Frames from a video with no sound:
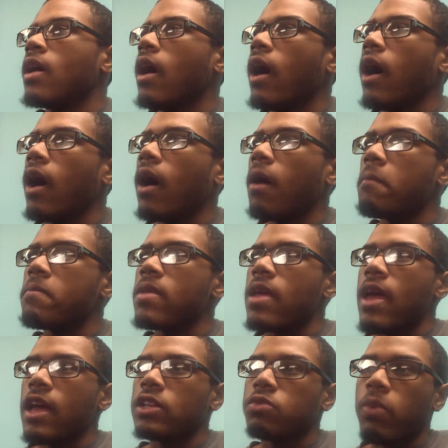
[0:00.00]

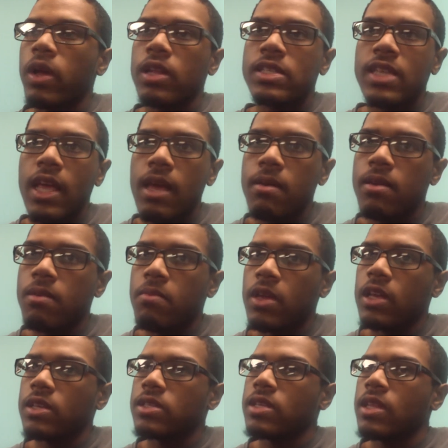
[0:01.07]
As well as
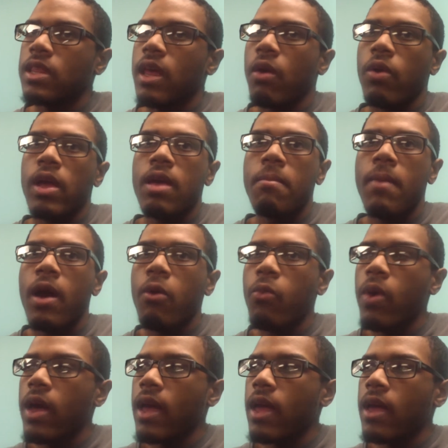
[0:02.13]
enemies that were in my
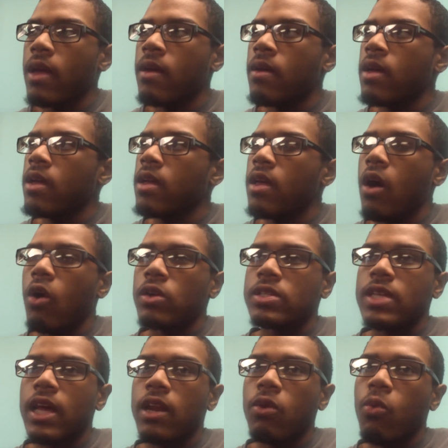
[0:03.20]
way. On
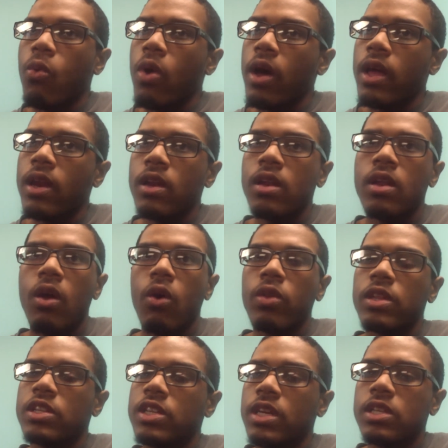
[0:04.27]
Sonic 1, on
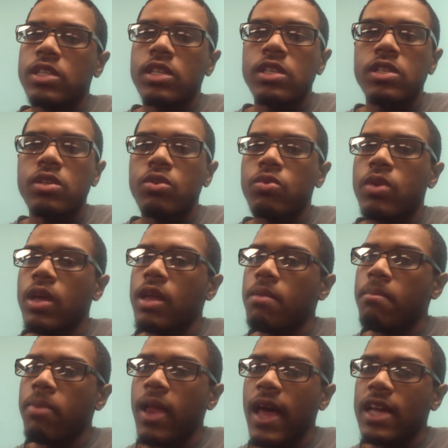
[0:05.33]
the Genesis, you
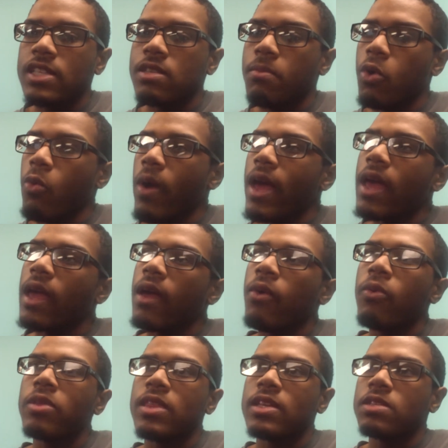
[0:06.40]
couldn't blast them
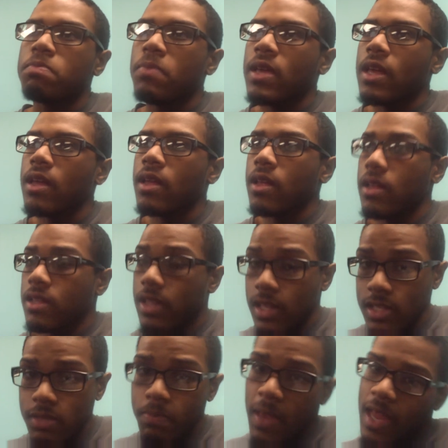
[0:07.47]
away with the
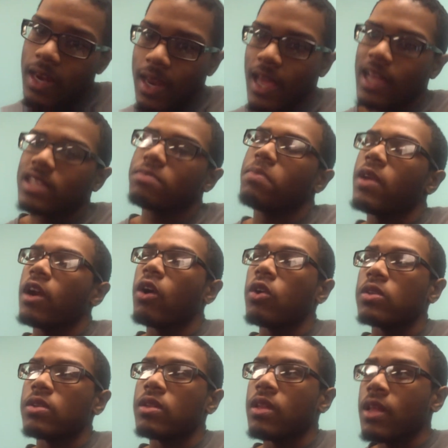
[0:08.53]
spin dash. But
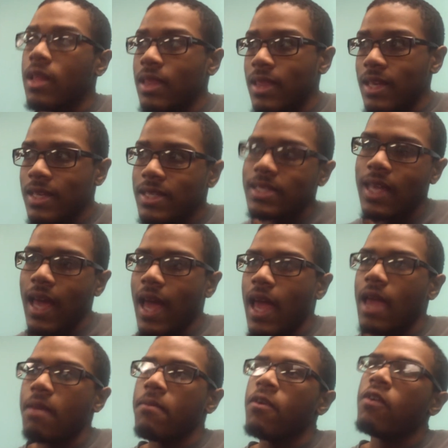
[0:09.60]
on this
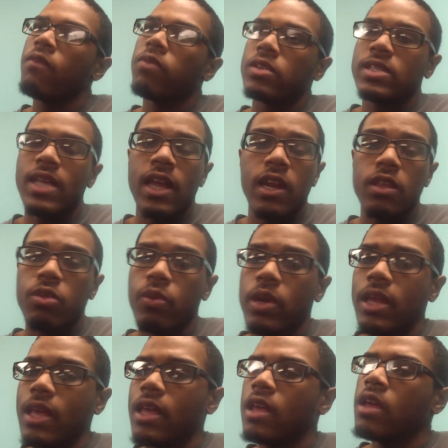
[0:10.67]
game, for Sonic
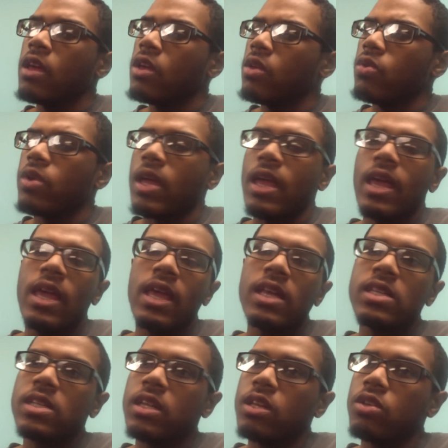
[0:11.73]
3D, you could
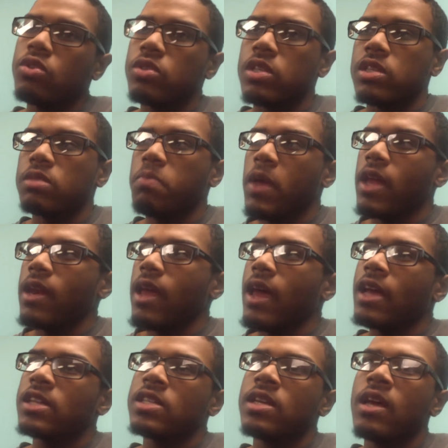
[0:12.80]
easily use the spin
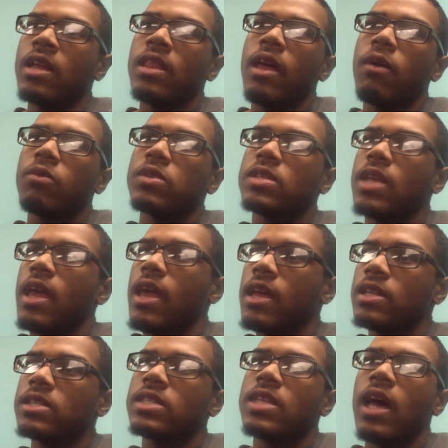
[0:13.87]
dash that was
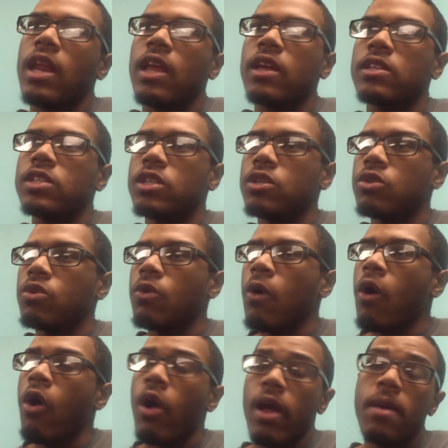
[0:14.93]
in Sonic
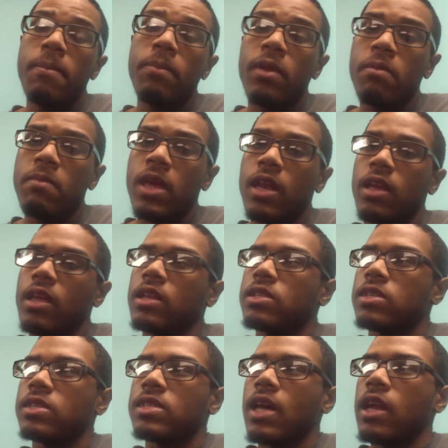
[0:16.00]
2, or implemented
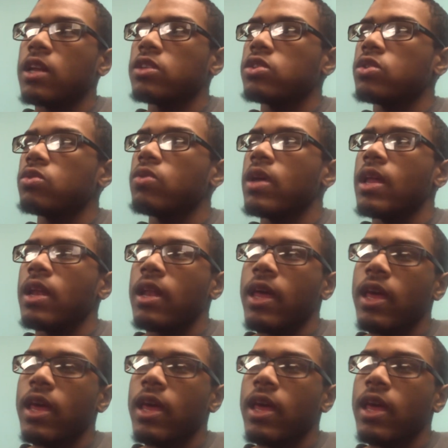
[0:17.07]
into Sonic 2 in